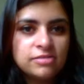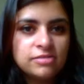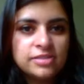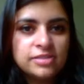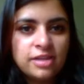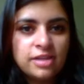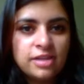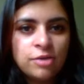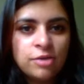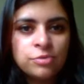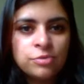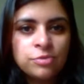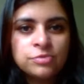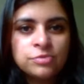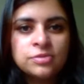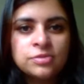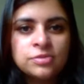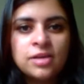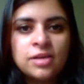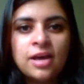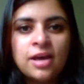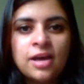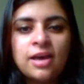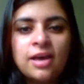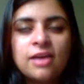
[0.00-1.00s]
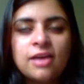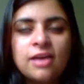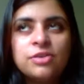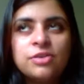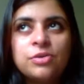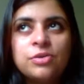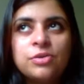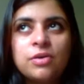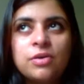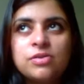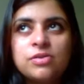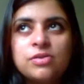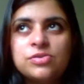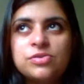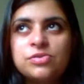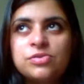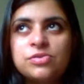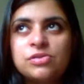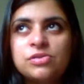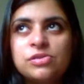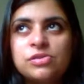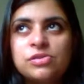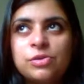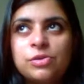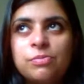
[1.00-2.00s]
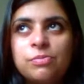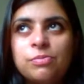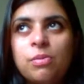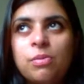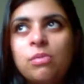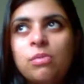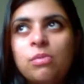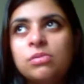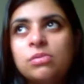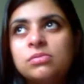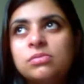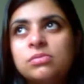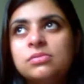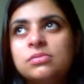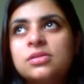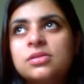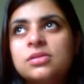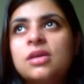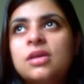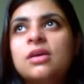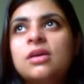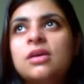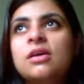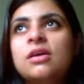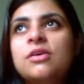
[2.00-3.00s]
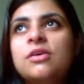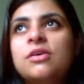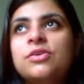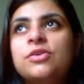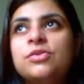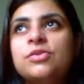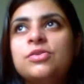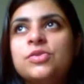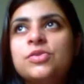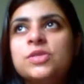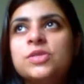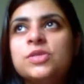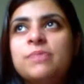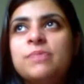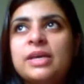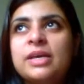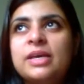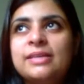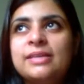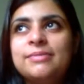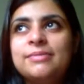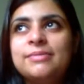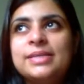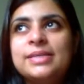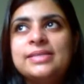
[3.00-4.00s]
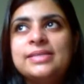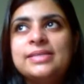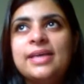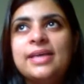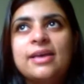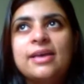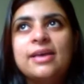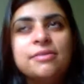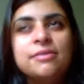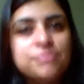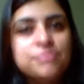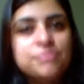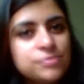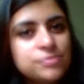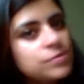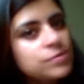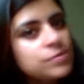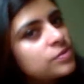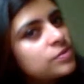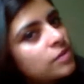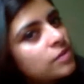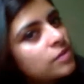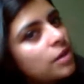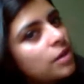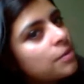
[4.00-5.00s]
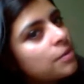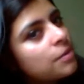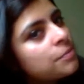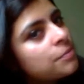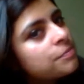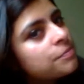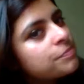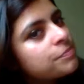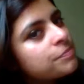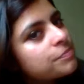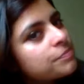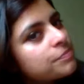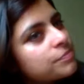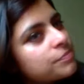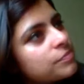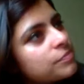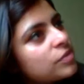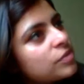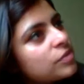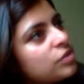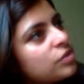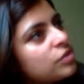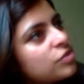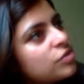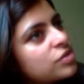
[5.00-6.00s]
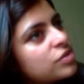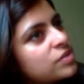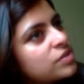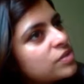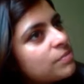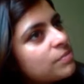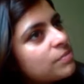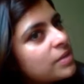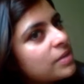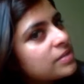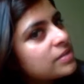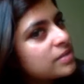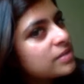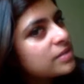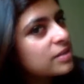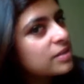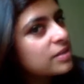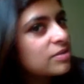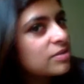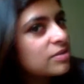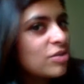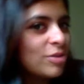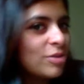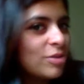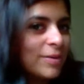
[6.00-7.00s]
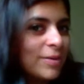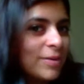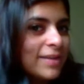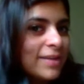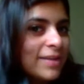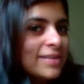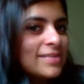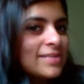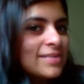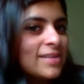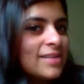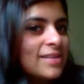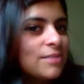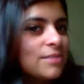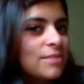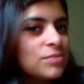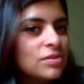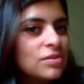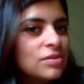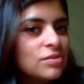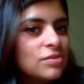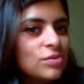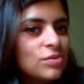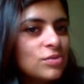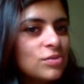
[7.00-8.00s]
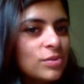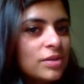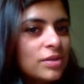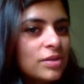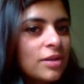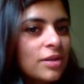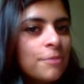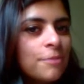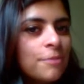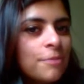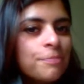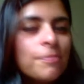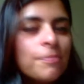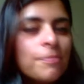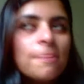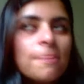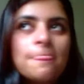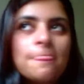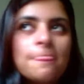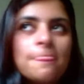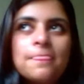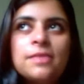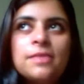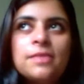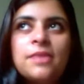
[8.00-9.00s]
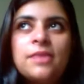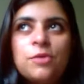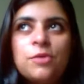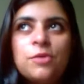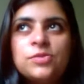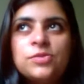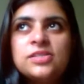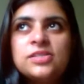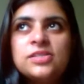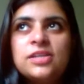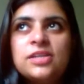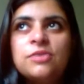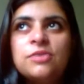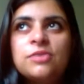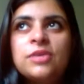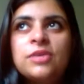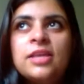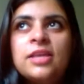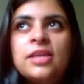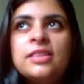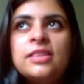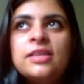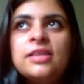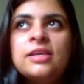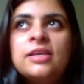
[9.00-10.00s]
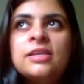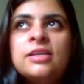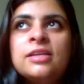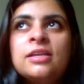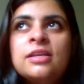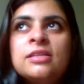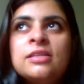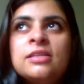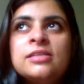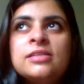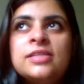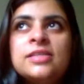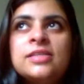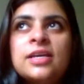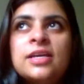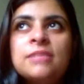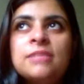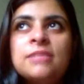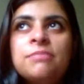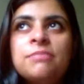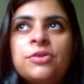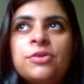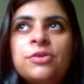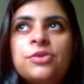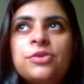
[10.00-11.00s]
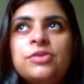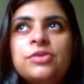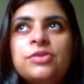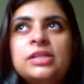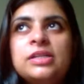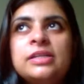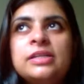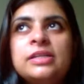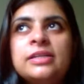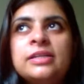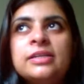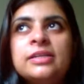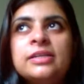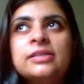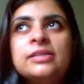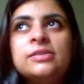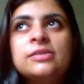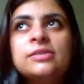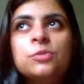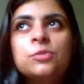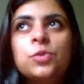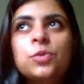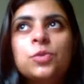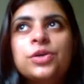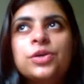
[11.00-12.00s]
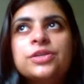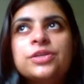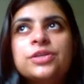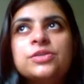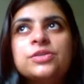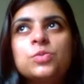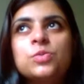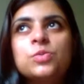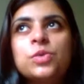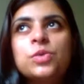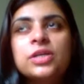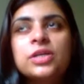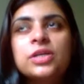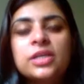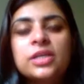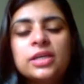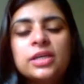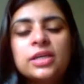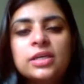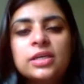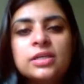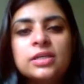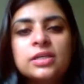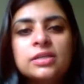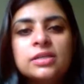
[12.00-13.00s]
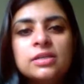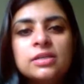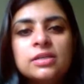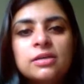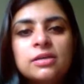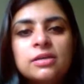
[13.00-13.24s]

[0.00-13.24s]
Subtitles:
down. I knew how to do the Leopold, speculum exams, just the basic GYN exams and the sort. That was down. And then the second part of the clinics was working in